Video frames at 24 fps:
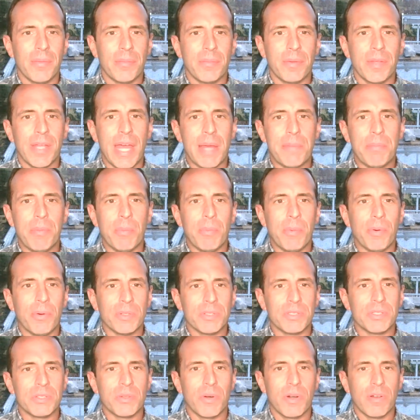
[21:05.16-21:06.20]
capable
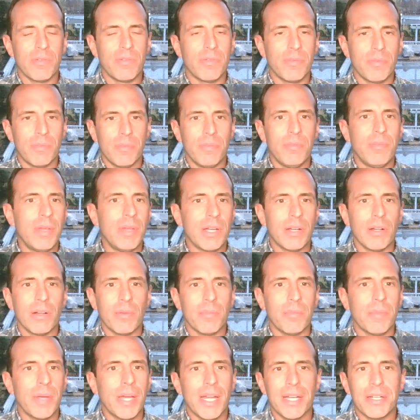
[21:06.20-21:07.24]
sort of middle
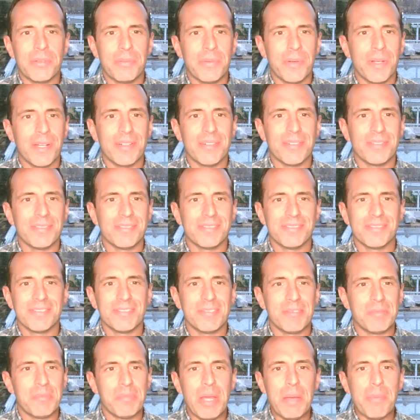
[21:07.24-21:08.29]
management
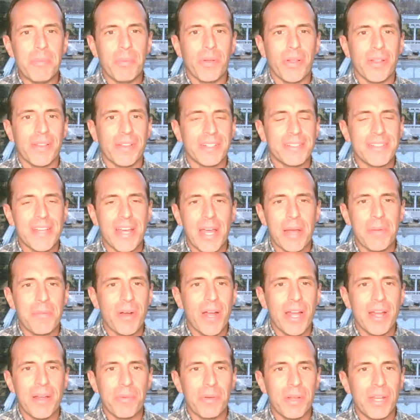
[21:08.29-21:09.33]
people at the time,
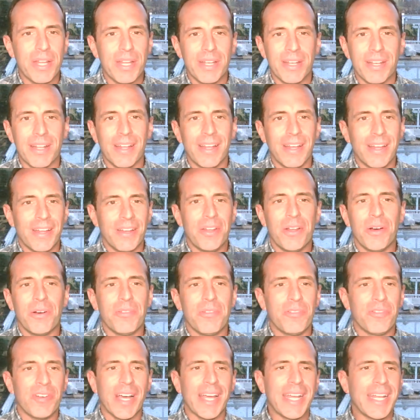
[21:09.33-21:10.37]
right? We didn't know
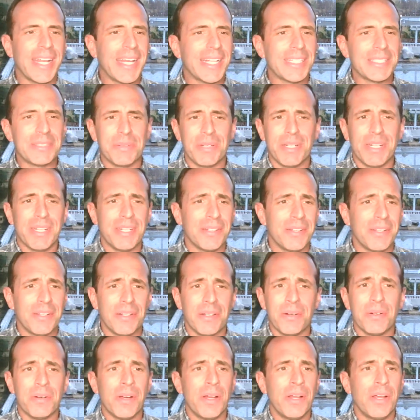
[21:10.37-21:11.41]
finance, we didn't
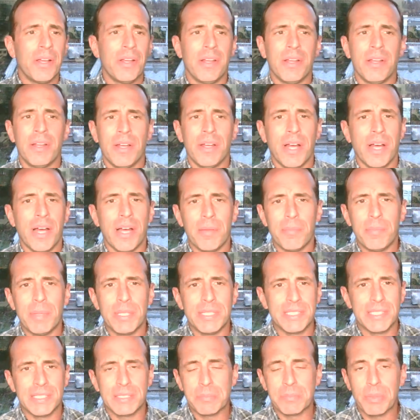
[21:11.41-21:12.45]
know
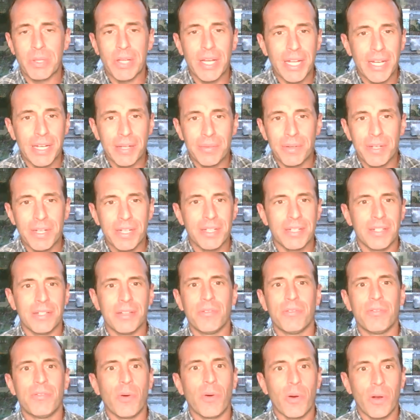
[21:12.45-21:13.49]
business planning, we didn't know
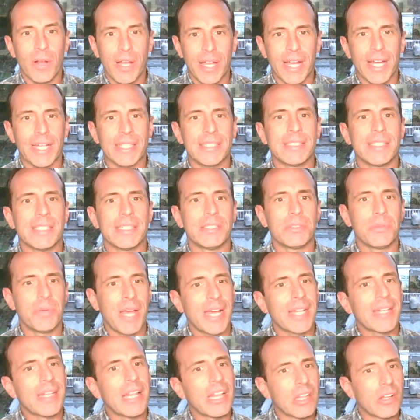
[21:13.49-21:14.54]
forecasting. So we
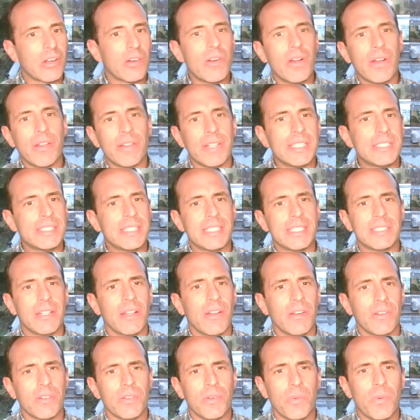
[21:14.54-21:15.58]
had to learn all these things
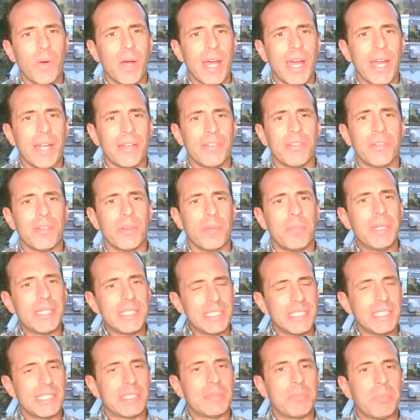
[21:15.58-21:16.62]
along the way. So the
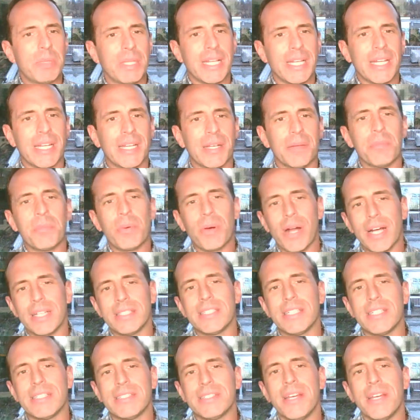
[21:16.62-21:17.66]
business planning
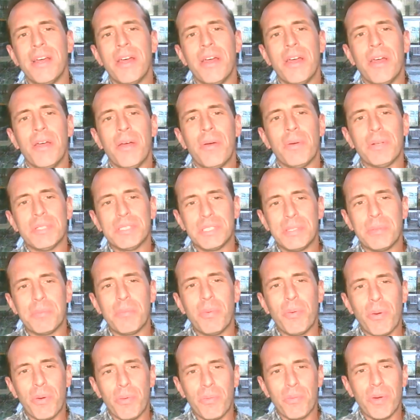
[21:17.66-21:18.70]
process was an
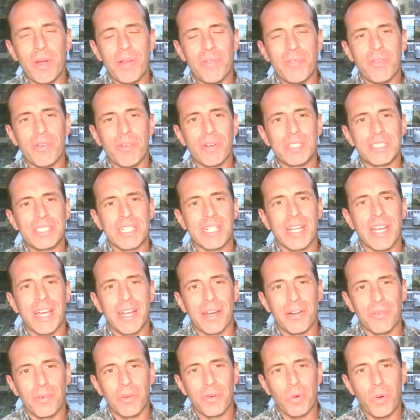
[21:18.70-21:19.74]
important way for us to kind
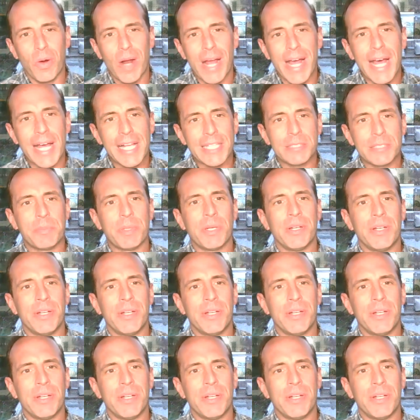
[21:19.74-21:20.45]
of grasp